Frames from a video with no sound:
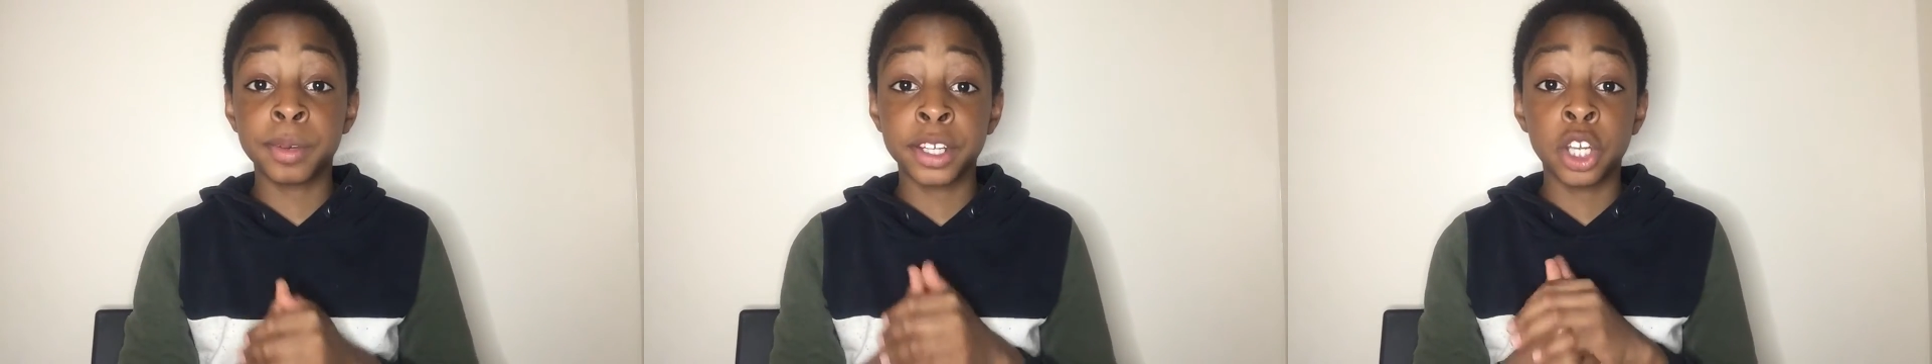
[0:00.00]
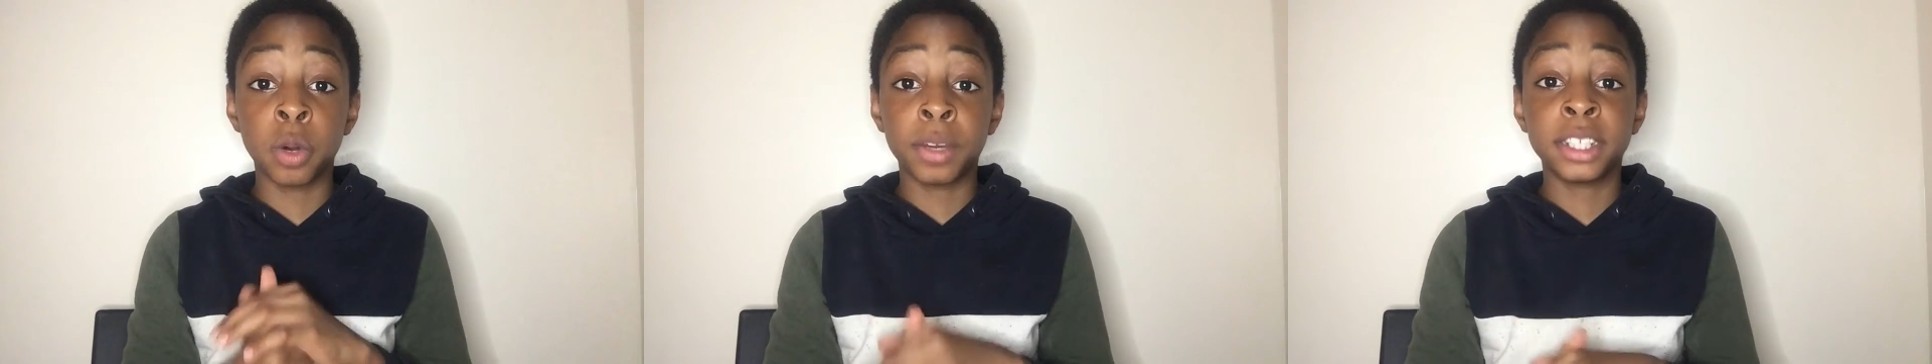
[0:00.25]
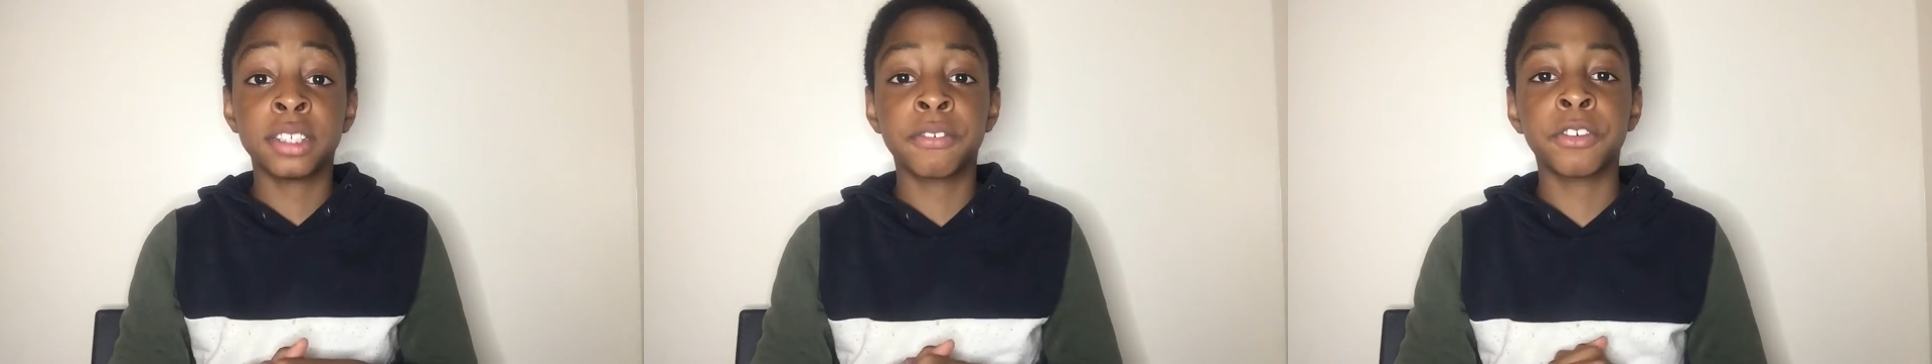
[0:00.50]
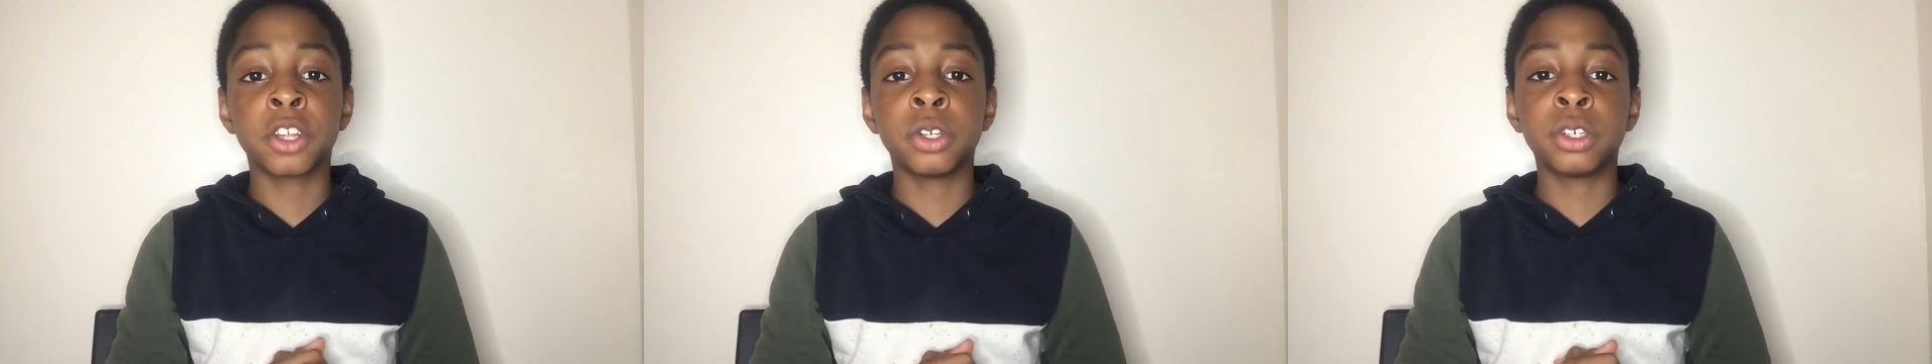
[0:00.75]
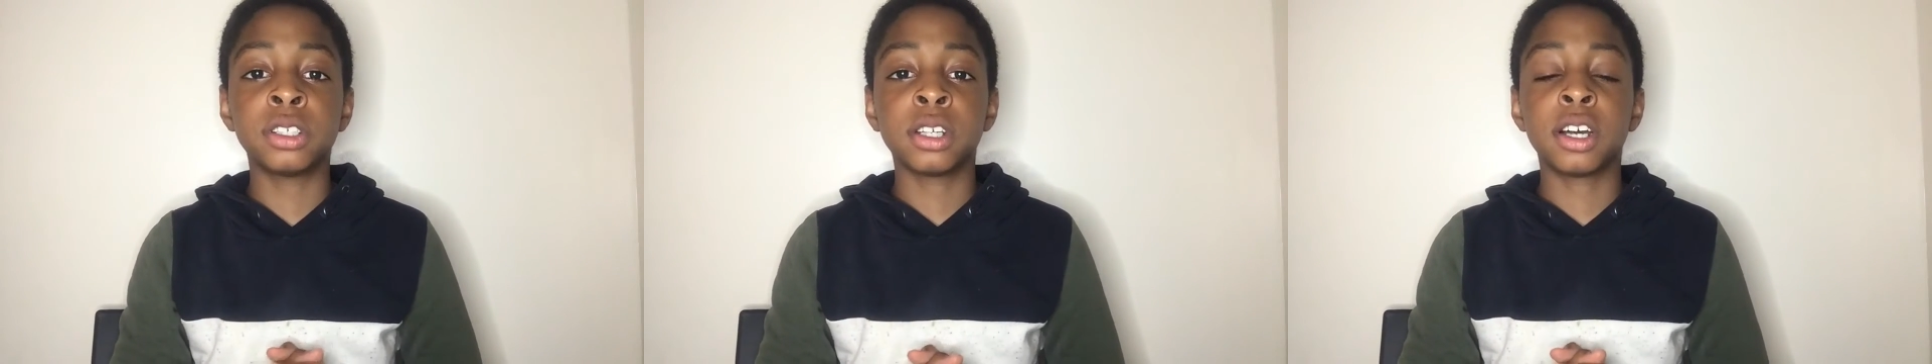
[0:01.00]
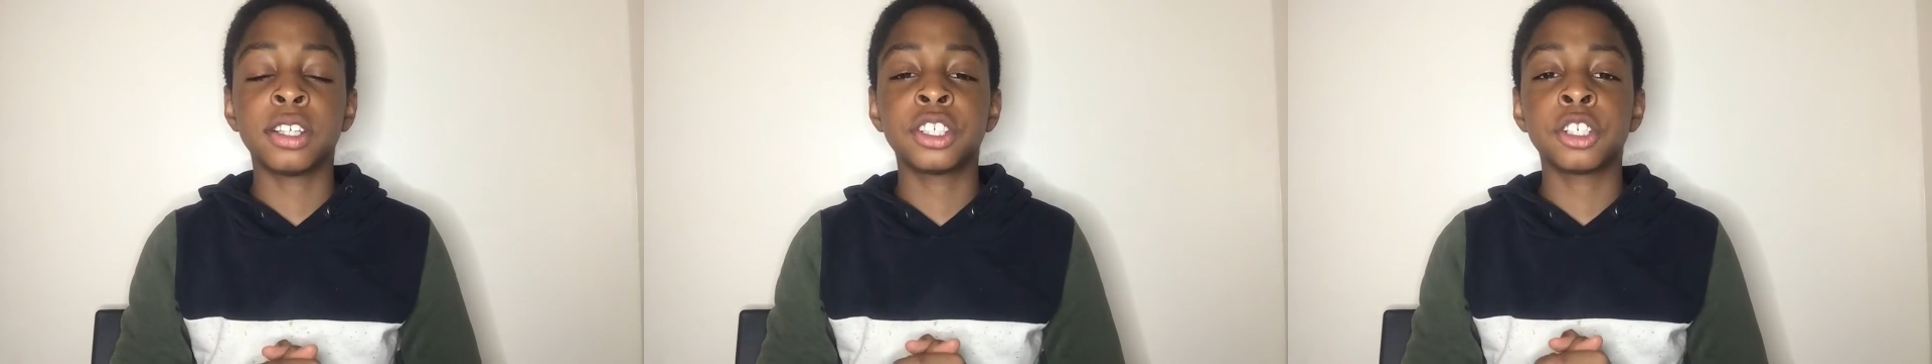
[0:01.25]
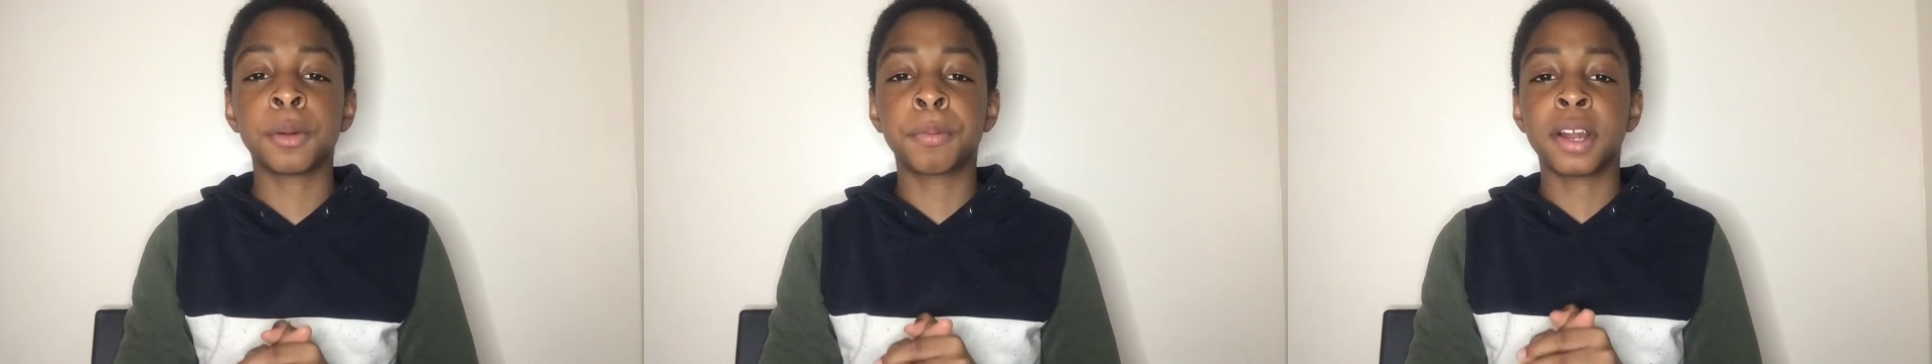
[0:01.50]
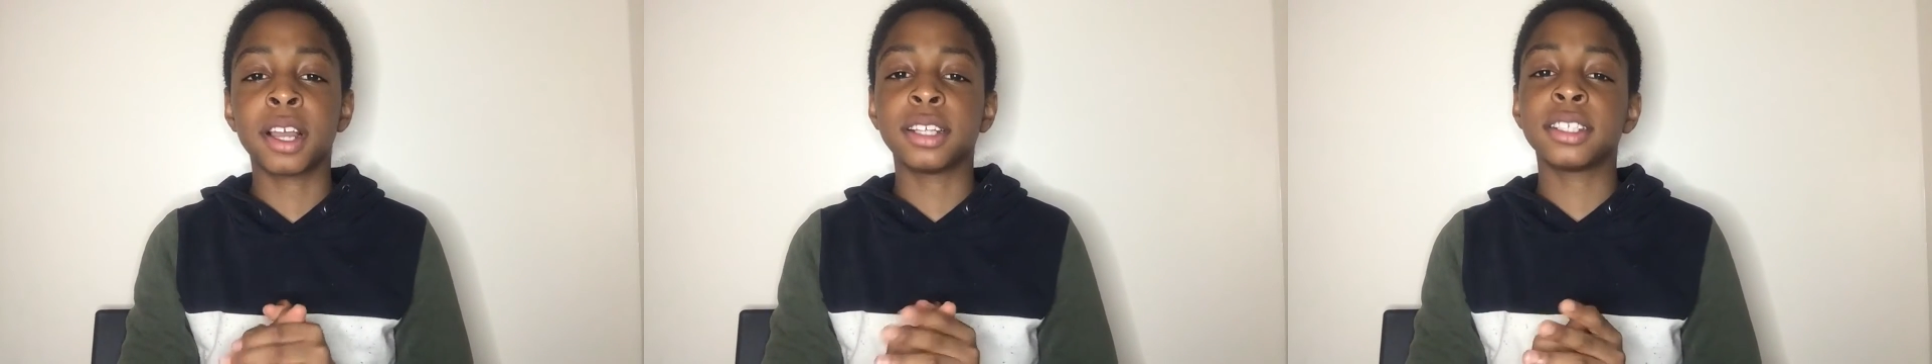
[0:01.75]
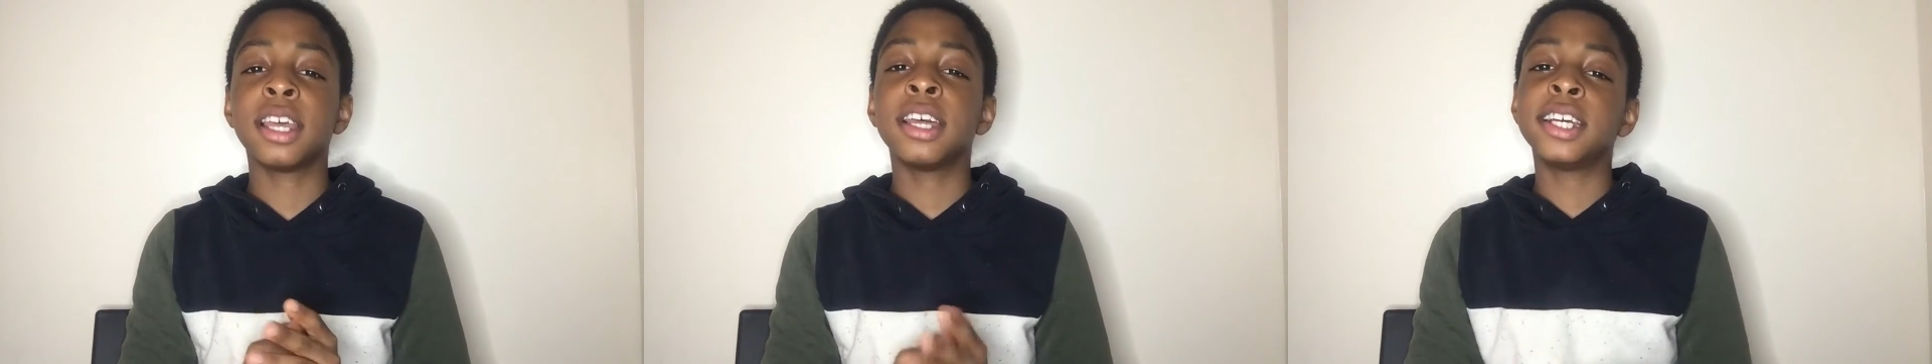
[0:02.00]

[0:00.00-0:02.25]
when you're waiting for the Lord to answer your prayers